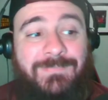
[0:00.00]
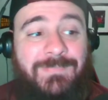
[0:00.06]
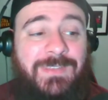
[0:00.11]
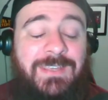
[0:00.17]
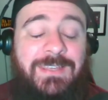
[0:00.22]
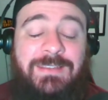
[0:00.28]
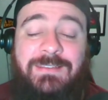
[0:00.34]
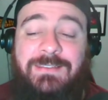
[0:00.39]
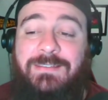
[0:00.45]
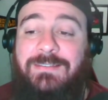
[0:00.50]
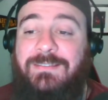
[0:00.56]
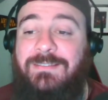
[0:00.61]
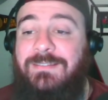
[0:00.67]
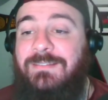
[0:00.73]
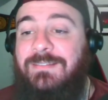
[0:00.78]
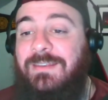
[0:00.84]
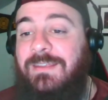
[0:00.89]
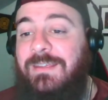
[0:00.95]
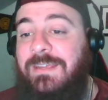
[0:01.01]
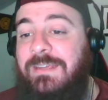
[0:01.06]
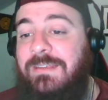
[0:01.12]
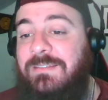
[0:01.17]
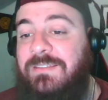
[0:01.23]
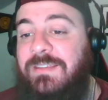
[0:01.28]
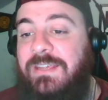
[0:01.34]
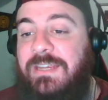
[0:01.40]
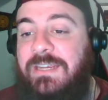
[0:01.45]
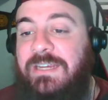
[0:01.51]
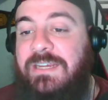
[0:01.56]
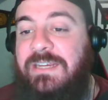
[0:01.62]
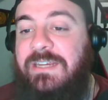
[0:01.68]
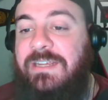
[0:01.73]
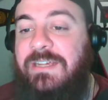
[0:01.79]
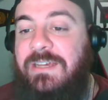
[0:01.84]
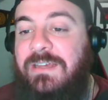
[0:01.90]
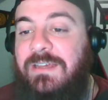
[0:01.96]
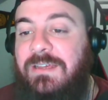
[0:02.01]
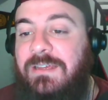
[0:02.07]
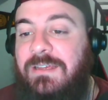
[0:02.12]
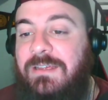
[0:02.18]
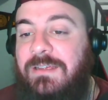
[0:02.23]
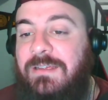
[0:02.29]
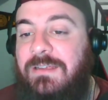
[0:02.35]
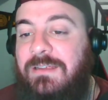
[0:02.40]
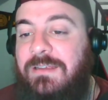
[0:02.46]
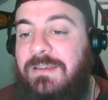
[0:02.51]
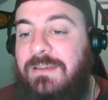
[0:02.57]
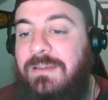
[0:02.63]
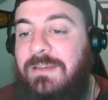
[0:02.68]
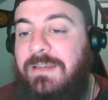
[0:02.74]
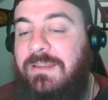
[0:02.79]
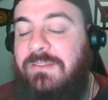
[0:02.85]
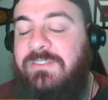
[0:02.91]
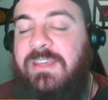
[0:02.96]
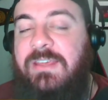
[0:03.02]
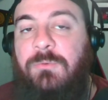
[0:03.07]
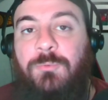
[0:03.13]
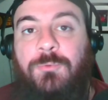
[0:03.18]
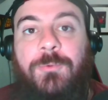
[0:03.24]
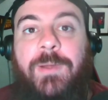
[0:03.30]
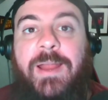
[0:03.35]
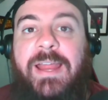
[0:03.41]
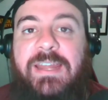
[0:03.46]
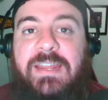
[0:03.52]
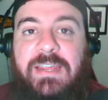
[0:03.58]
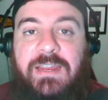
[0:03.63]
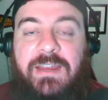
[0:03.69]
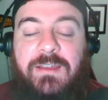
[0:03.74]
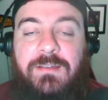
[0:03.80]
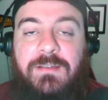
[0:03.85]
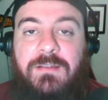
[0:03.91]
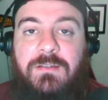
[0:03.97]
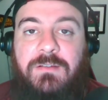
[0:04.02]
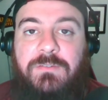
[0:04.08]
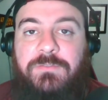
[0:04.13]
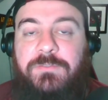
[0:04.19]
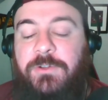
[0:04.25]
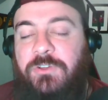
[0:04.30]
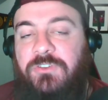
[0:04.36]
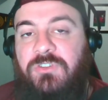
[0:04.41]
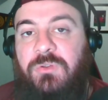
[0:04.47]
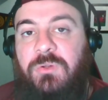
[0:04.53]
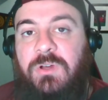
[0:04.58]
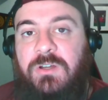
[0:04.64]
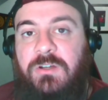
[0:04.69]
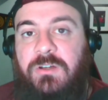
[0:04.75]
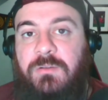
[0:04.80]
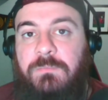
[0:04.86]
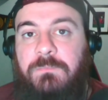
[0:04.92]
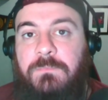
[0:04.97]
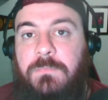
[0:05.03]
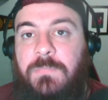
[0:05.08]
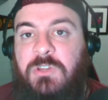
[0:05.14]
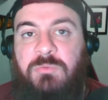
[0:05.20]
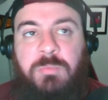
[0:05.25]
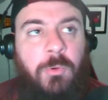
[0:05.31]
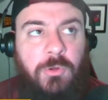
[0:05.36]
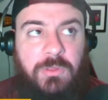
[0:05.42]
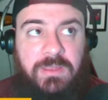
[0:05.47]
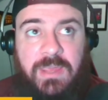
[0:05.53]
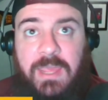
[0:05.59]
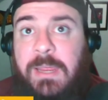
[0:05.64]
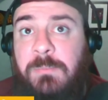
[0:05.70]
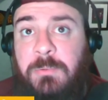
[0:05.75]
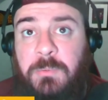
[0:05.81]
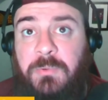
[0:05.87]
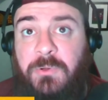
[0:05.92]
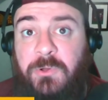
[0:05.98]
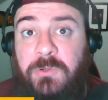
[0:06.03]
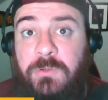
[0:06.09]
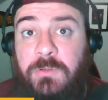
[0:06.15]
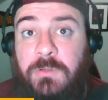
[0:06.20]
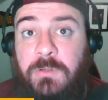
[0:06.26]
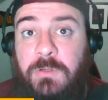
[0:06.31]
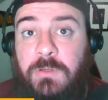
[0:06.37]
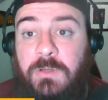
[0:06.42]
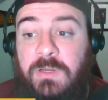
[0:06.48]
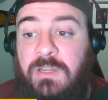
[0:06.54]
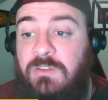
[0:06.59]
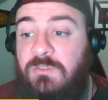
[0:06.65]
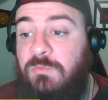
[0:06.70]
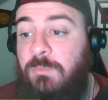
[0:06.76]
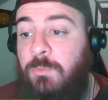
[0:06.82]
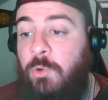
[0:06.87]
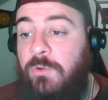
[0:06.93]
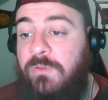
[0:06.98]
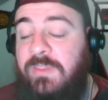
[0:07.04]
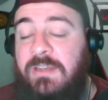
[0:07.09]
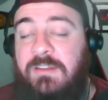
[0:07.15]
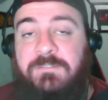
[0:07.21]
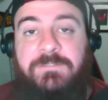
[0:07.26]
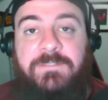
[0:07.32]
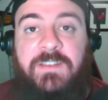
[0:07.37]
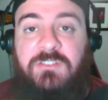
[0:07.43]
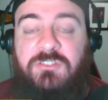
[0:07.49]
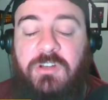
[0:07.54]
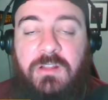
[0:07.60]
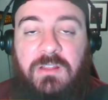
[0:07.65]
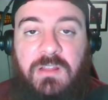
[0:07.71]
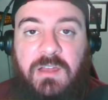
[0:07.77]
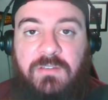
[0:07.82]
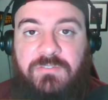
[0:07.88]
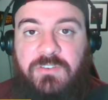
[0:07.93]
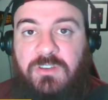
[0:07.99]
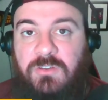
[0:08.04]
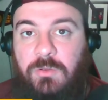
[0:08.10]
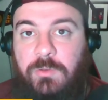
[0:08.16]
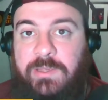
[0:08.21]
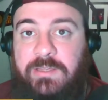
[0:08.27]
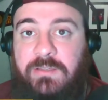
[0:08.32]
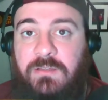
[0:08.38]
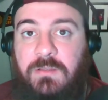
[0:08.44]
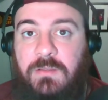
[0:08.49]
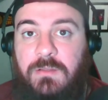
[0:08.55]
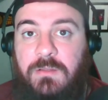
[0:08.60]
Is he ready for 200? He's more than capable. He's more than efficient enough to do it.